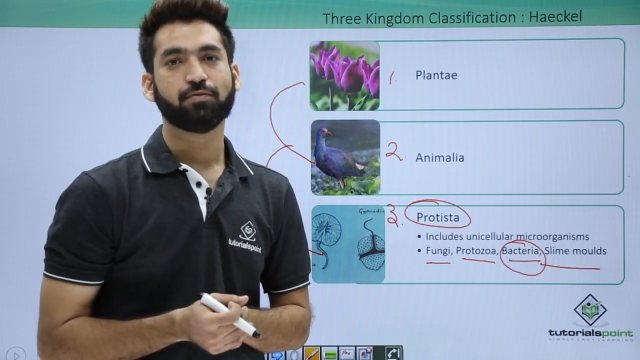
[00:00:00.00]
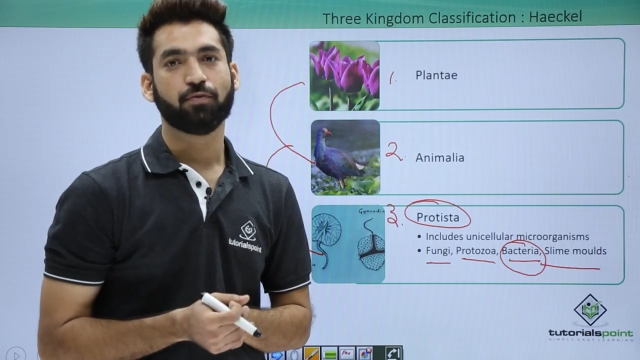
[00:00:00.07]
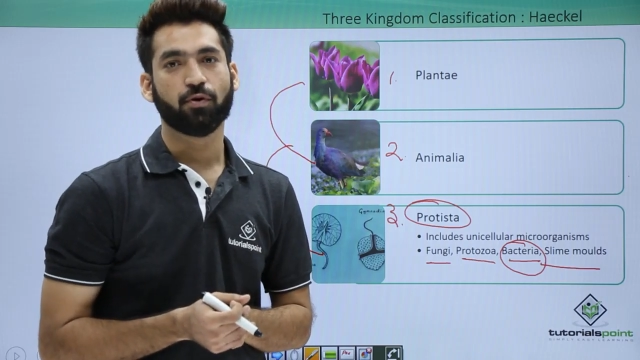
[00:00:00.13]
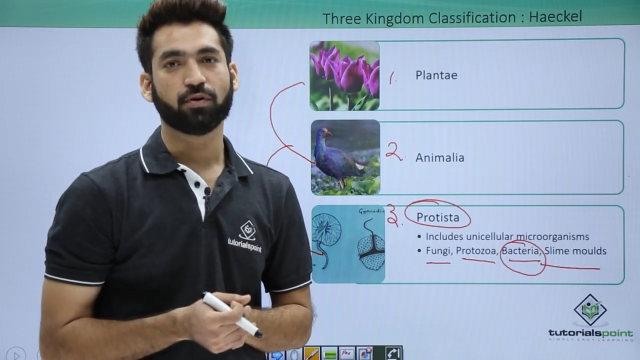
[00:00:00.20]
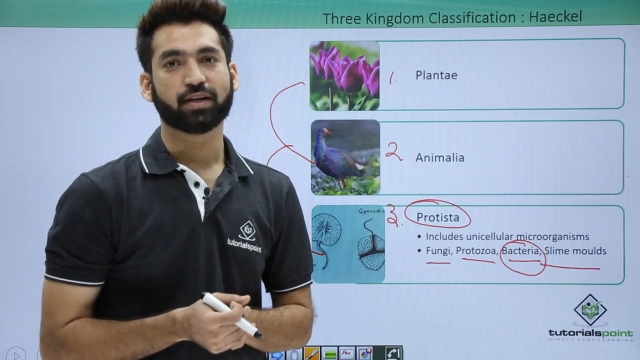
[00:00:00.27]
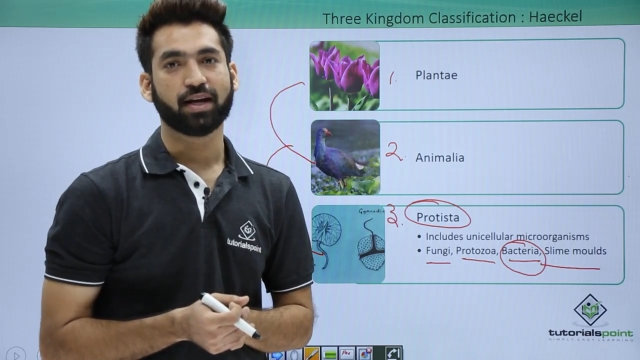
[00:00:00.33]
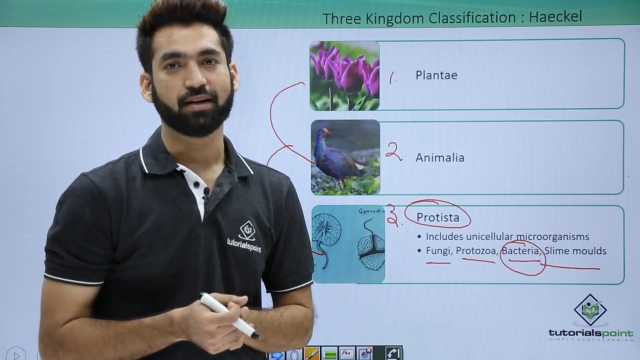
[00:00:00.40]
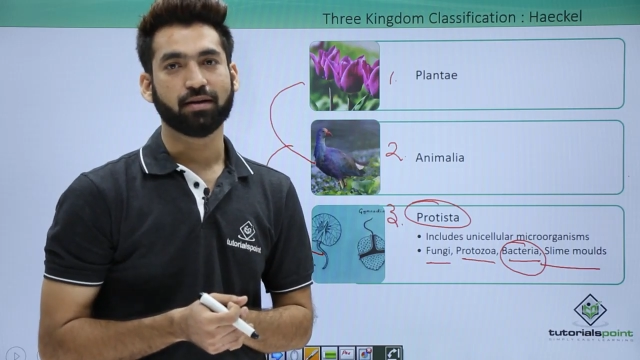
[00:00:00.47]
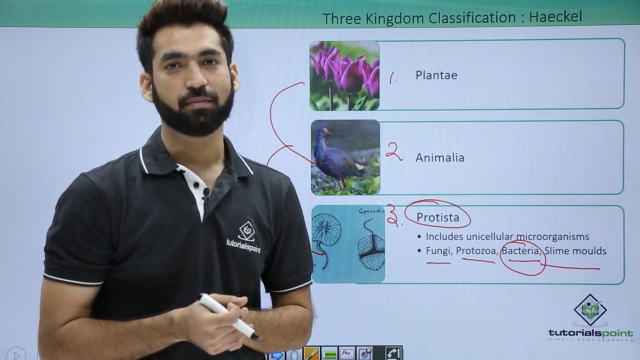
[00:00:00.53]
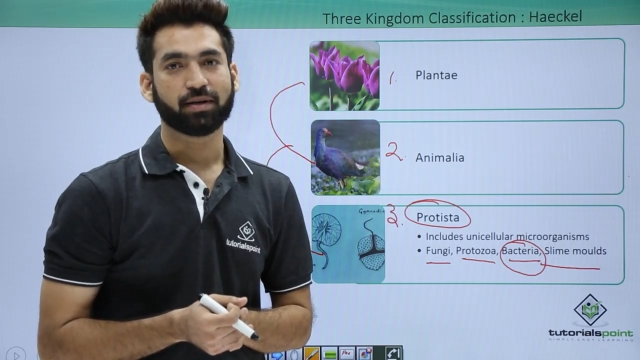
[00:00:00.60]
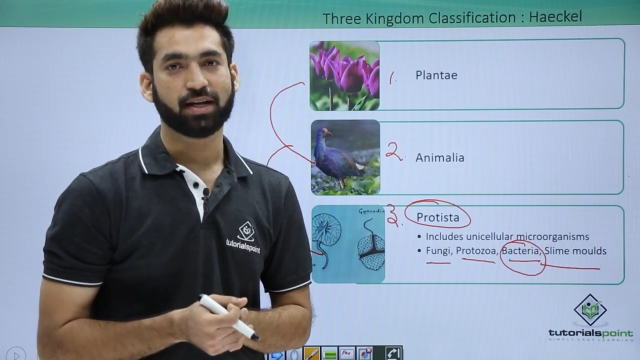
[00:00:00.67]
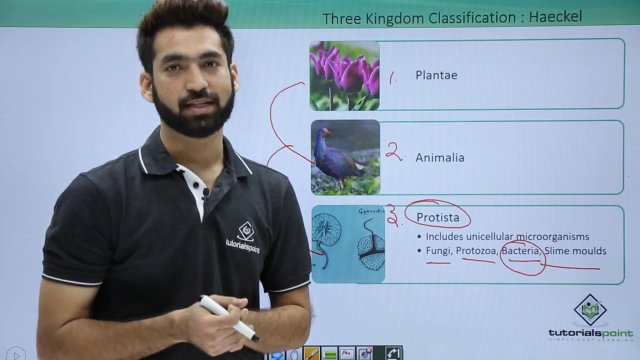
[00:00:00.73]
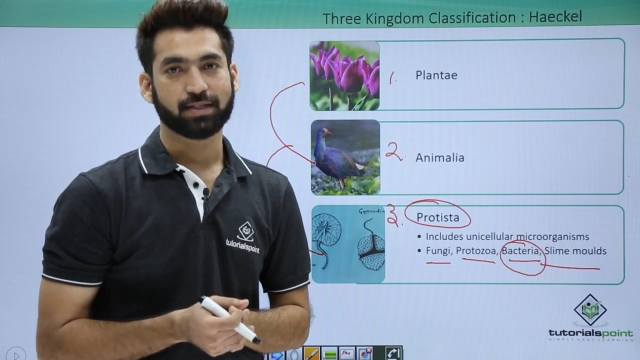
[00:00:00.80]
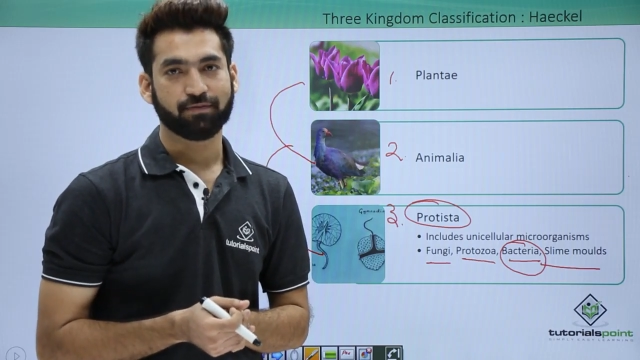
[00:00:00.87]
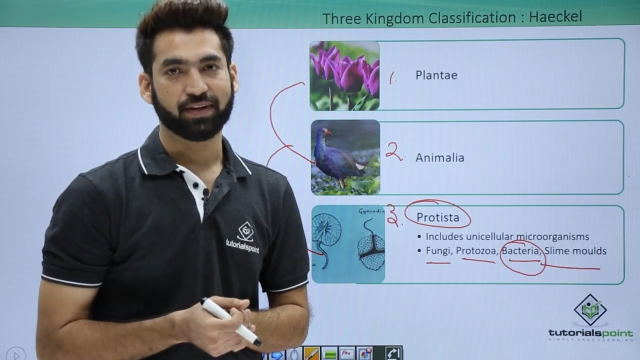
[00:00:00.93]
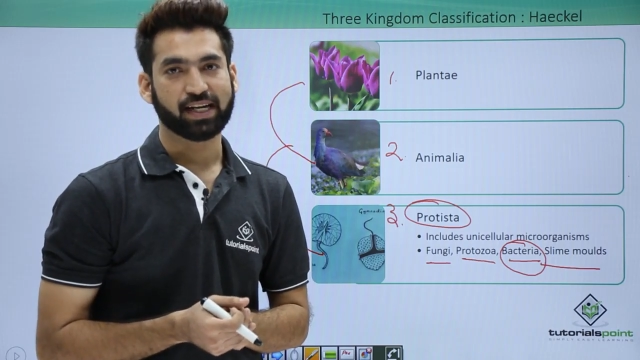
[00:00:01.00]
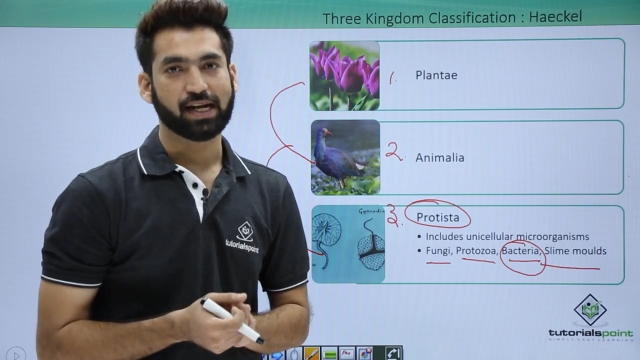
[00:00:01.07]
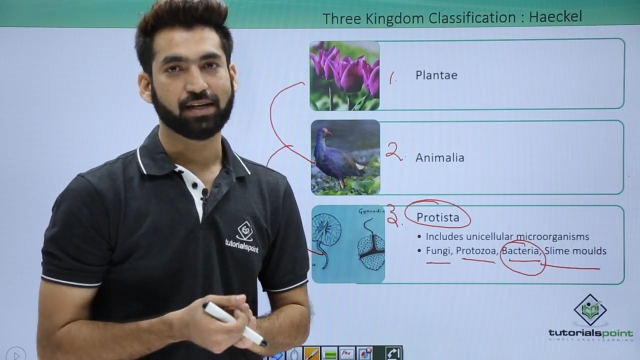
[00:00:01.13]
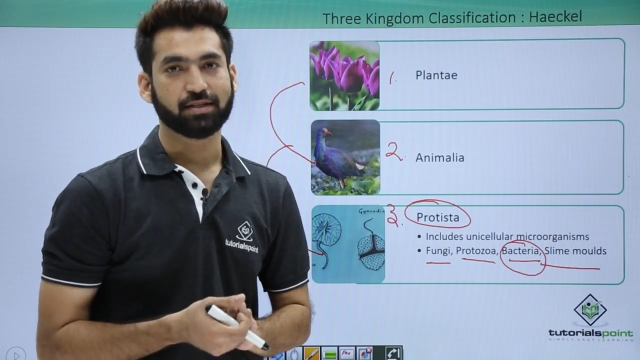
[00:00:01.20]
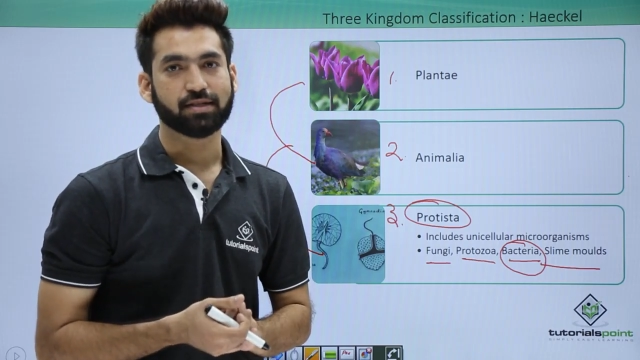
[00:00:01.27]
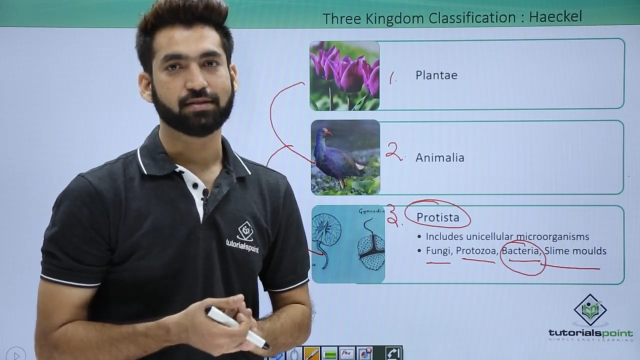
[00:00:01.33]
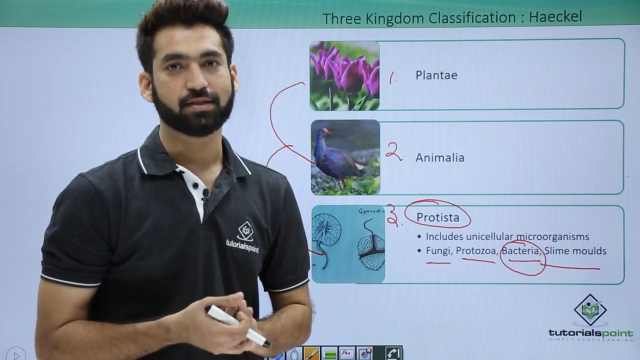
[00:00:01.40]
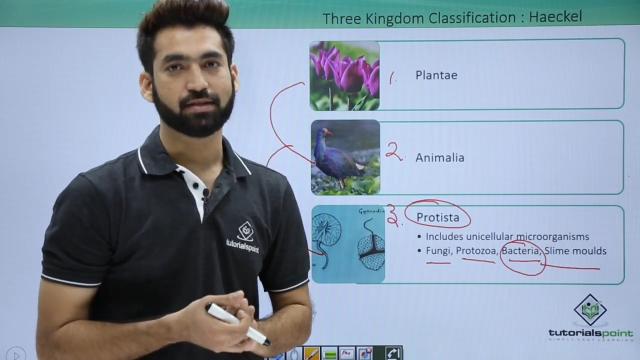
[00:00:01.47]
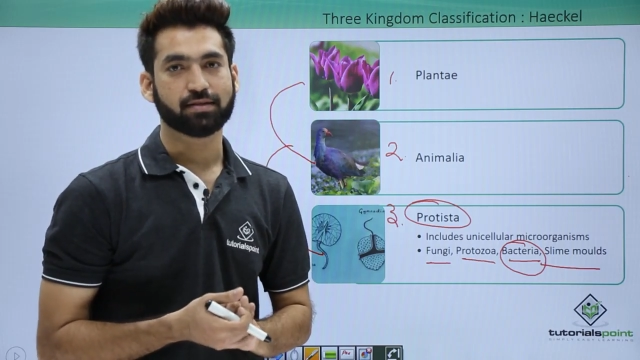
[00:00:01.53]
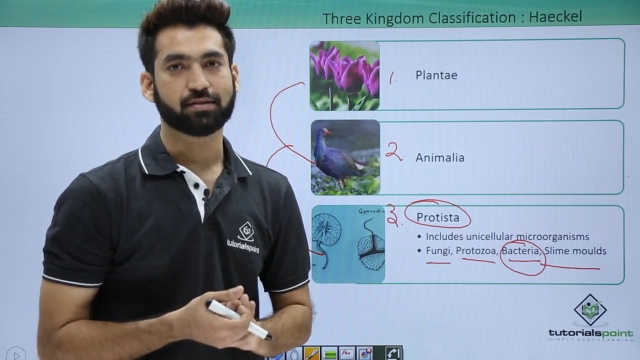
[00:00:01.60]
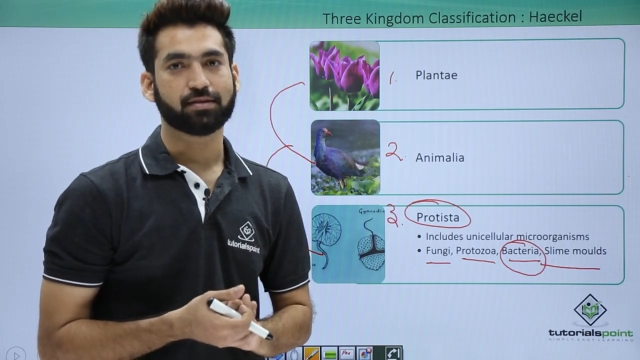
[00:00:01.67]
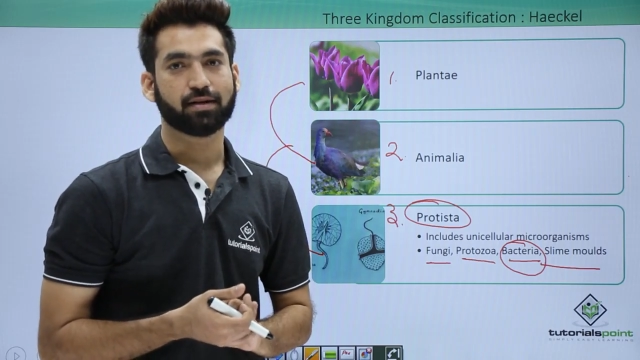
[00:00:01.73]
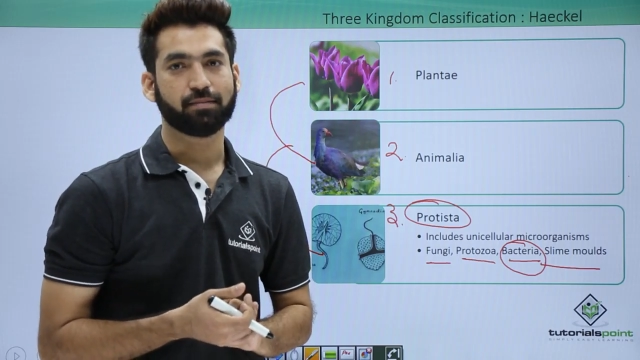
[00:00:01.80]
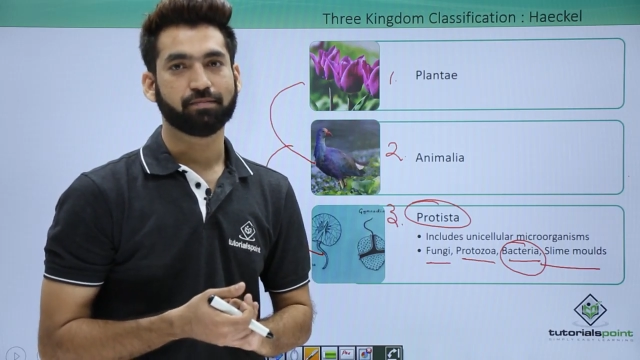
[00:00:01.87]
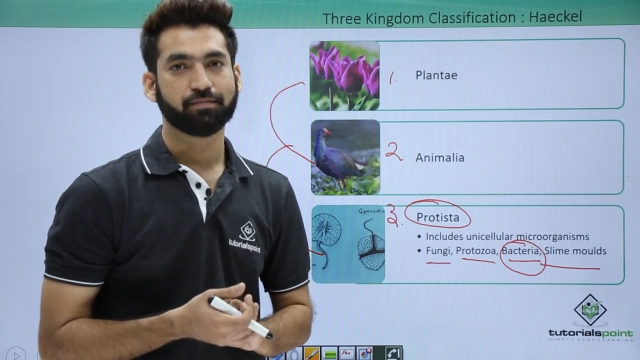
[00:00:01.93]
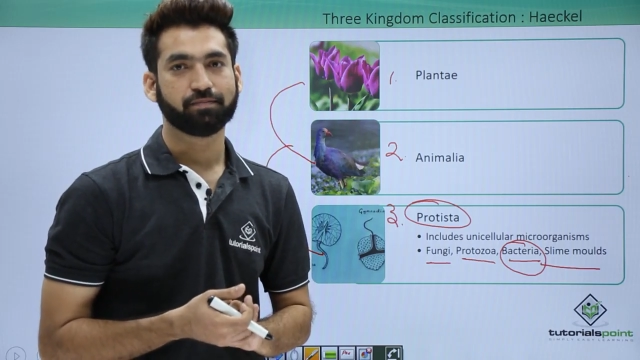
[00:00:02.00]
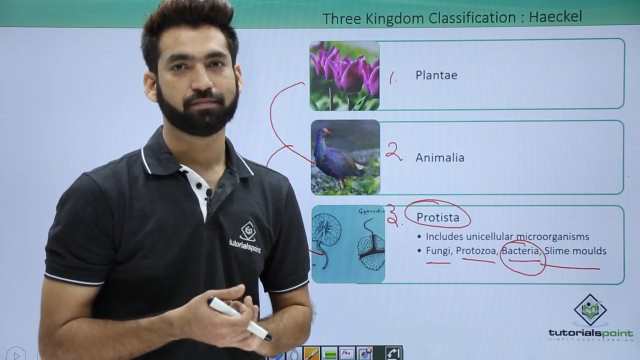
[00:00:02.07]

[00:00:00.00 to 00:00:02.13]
four kingdom classification system.